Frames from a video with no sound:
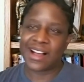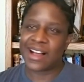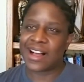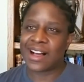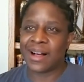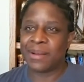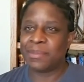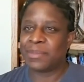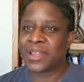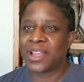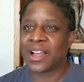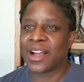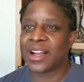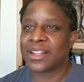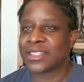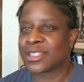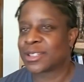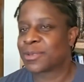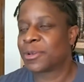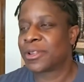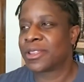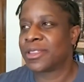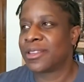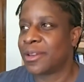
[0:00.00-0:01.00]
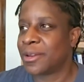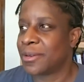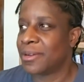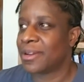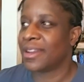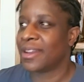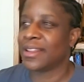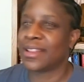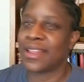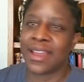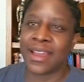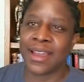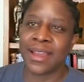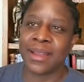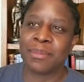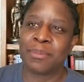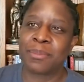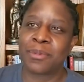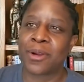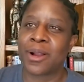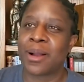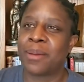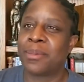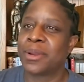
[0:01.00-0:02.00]
I'll be honest with you, it had
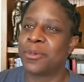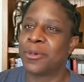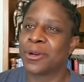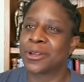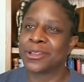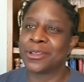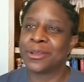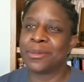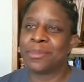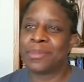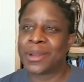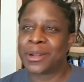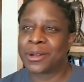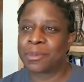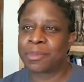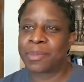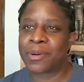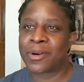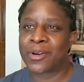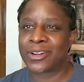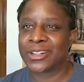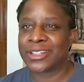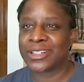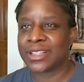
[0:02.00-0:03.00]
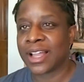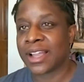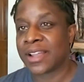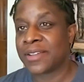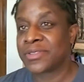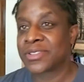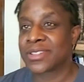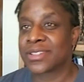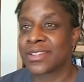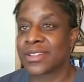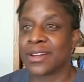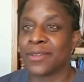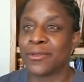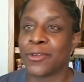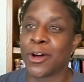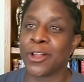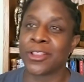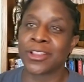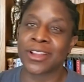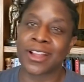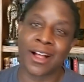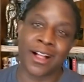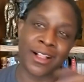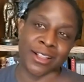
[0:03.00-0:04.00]
probably one of the better party lives of all
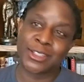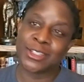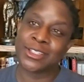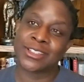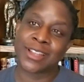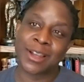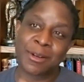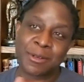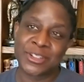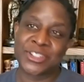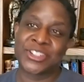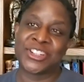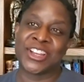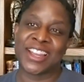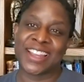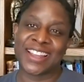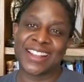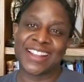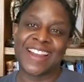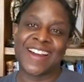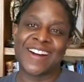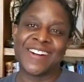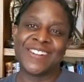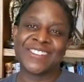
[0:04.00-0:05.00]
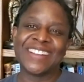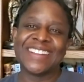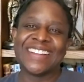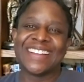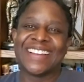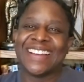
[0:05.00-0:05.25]
the colleges I was checking out.